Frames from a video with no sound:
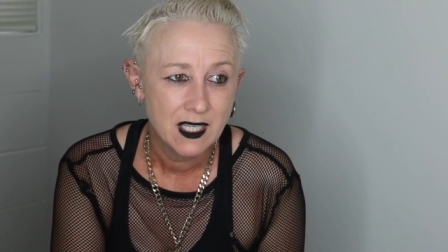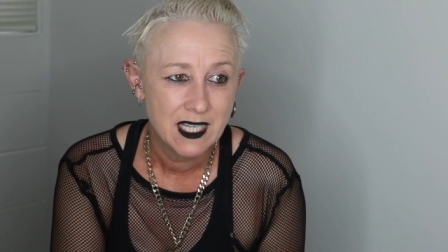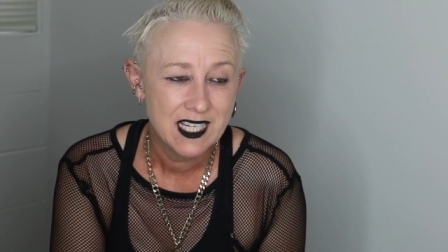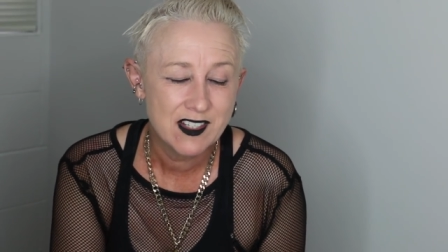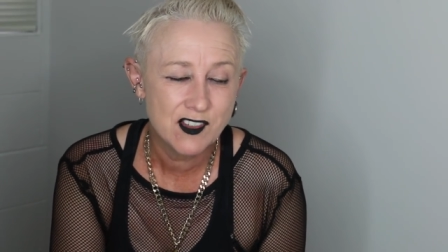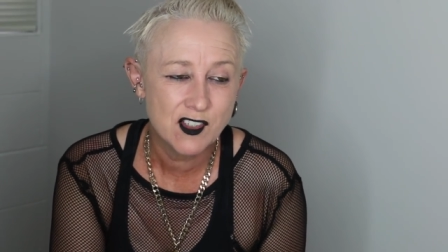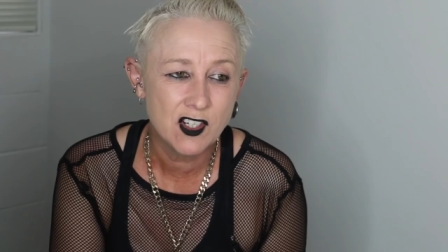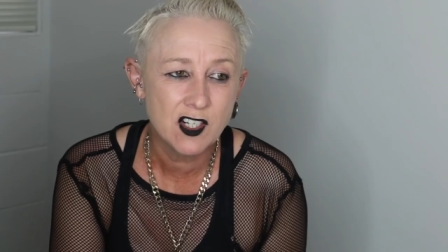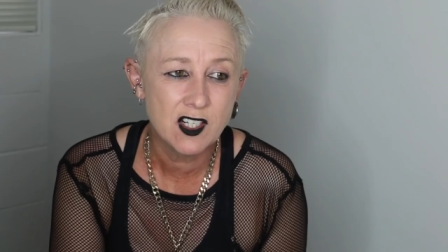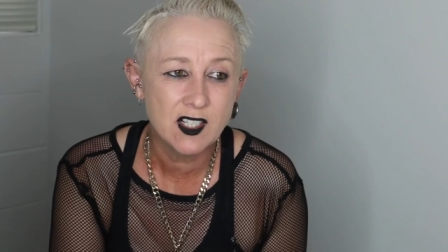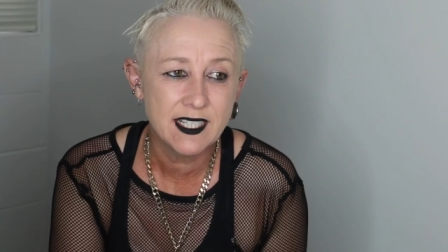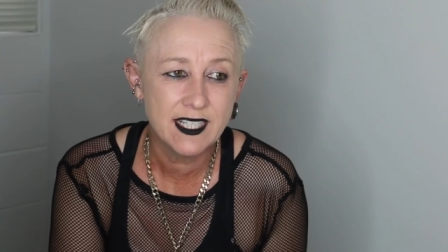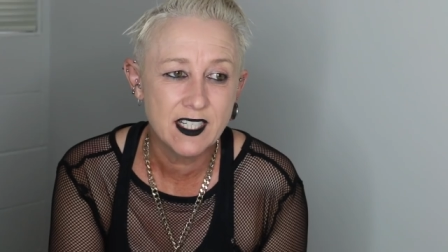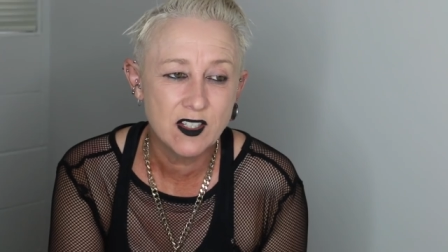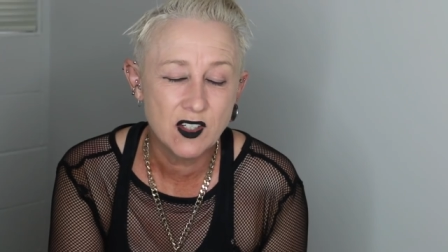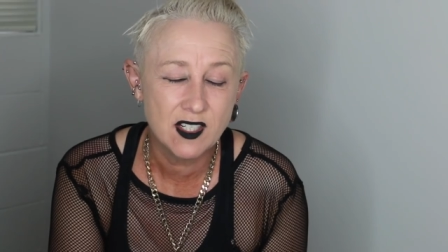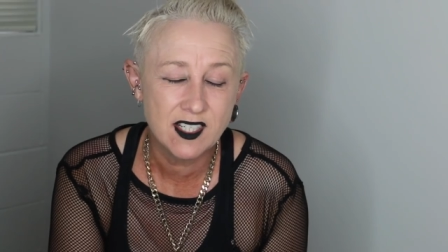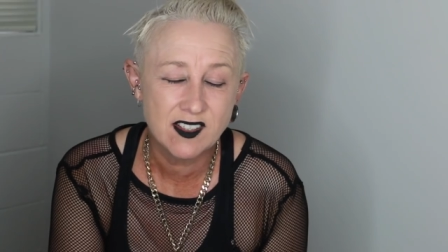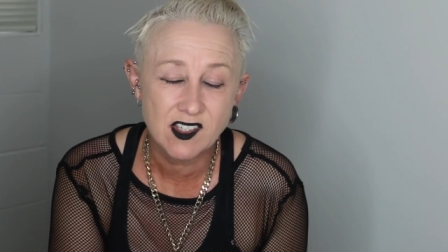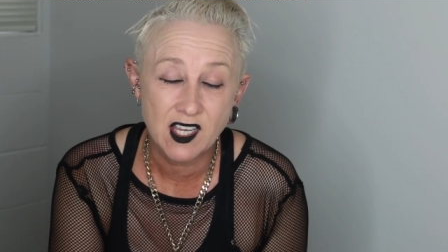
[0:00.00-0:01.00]
It's not
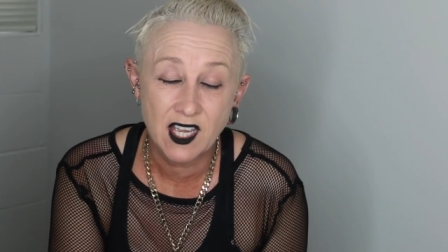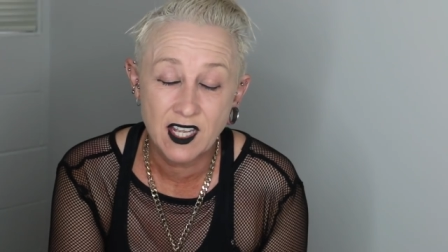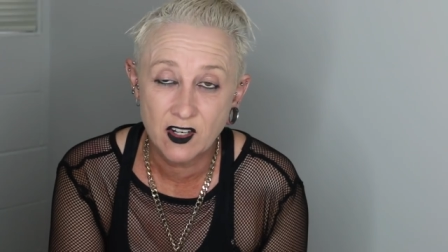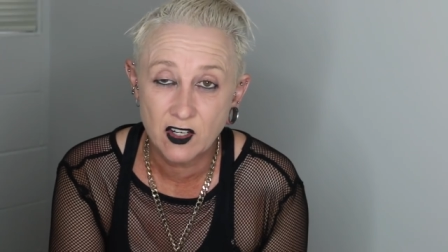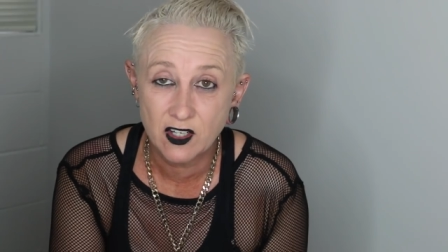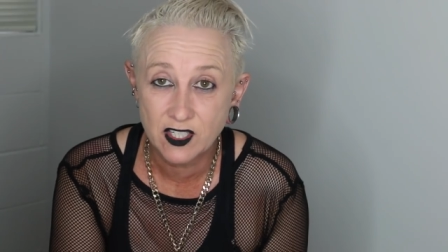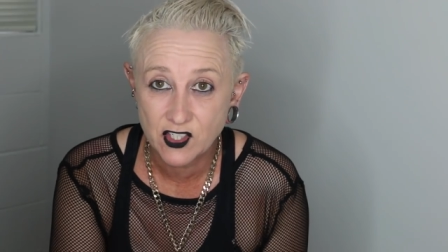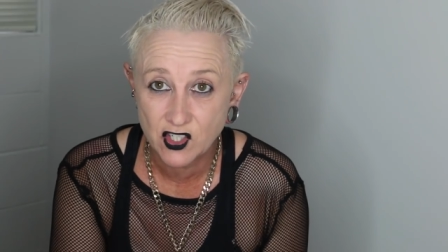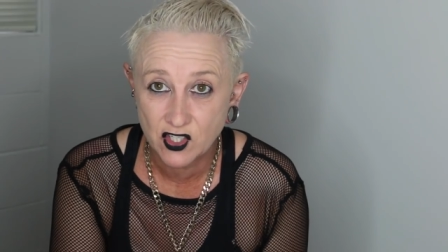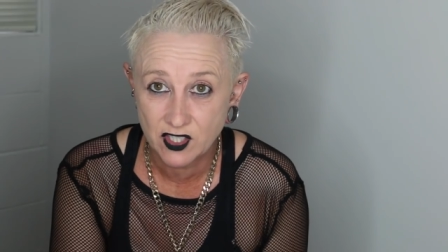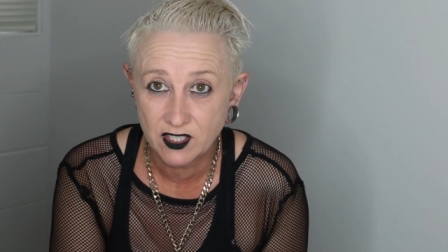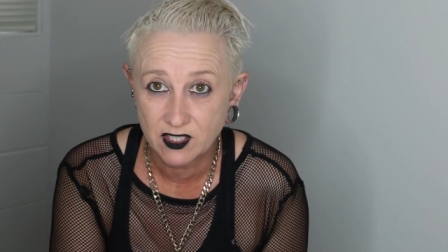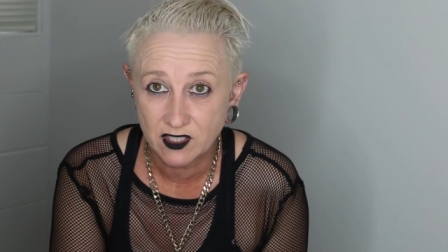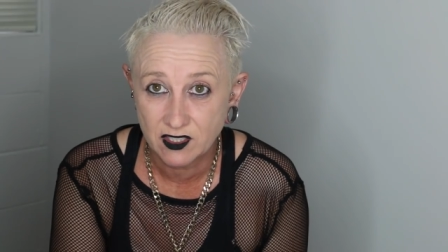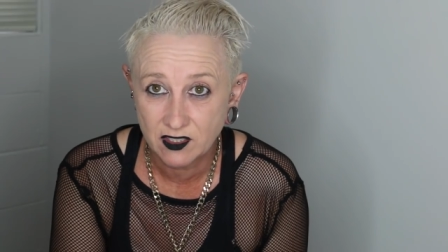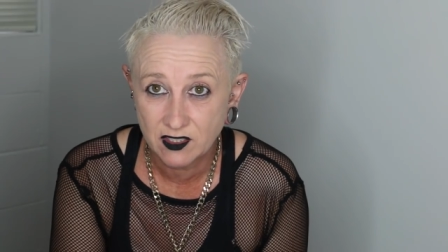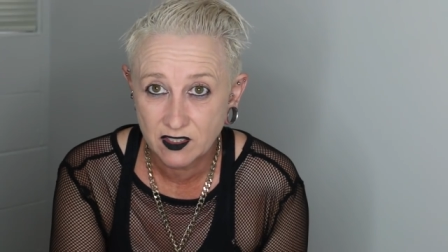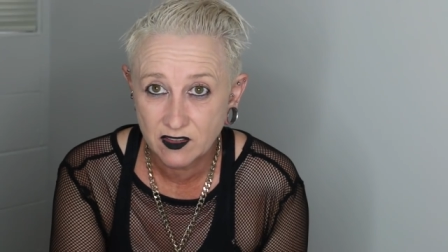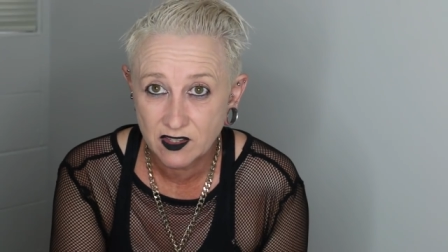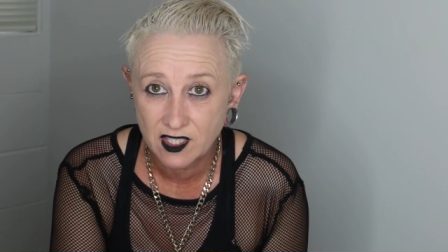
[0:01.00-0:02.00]
illegal, it's
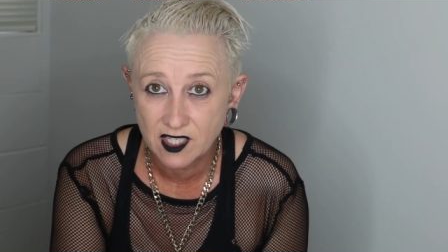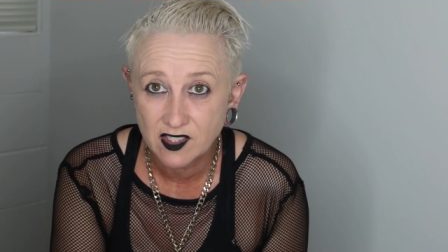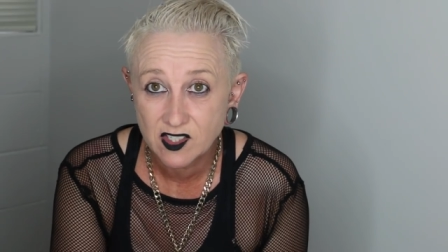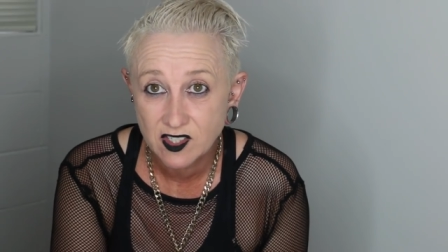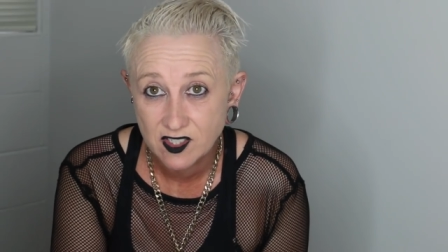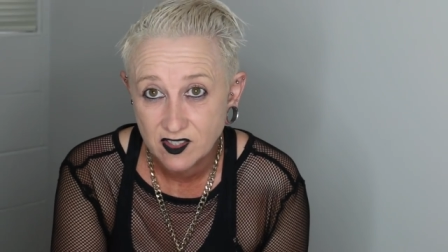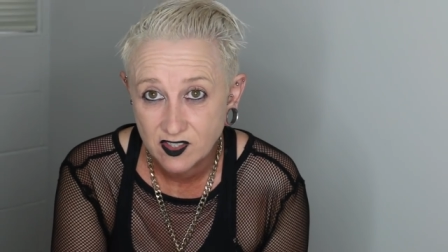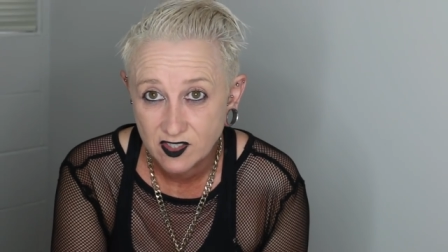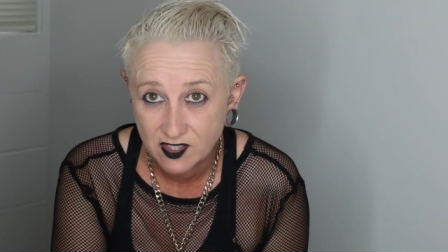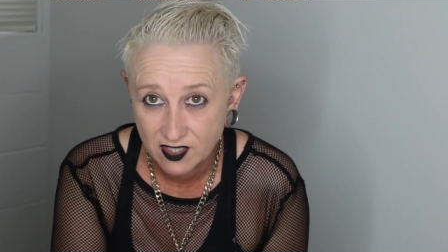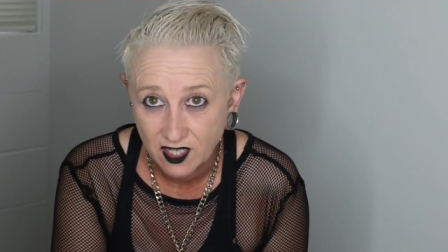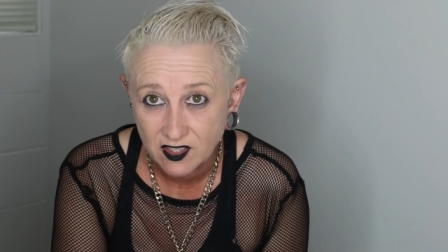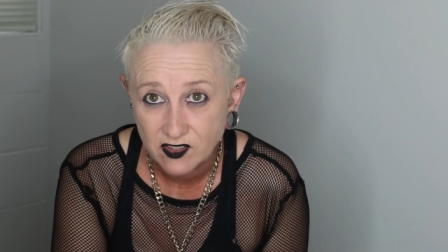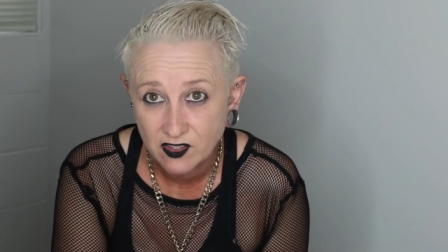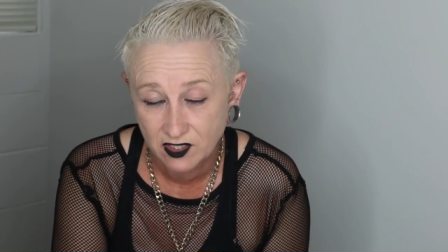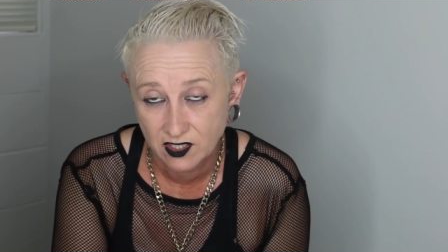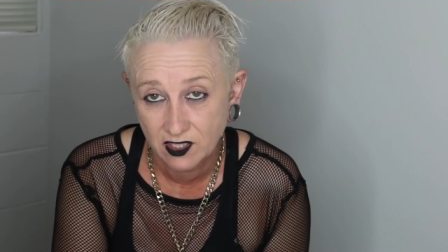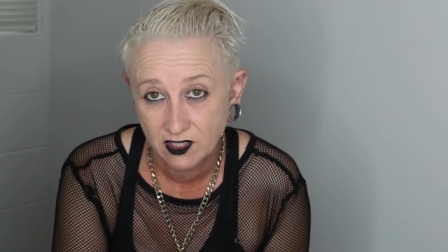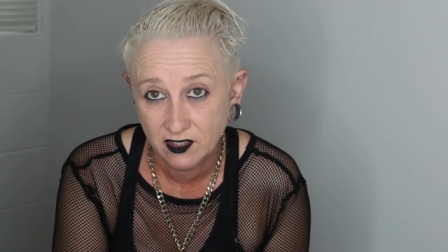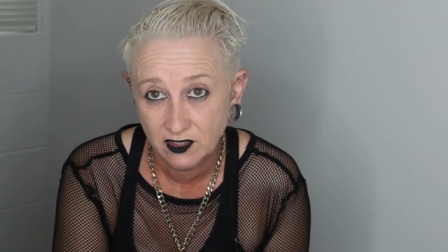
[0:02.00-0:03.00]
unhygienic. That's
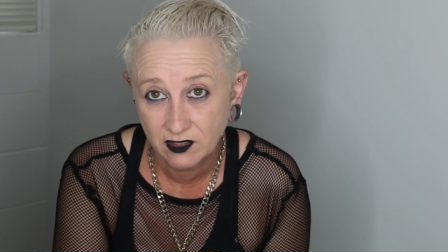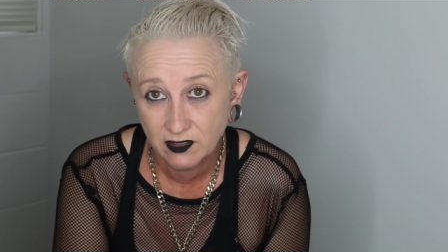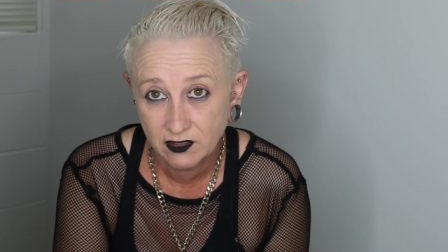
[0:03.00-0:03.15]
disgusting.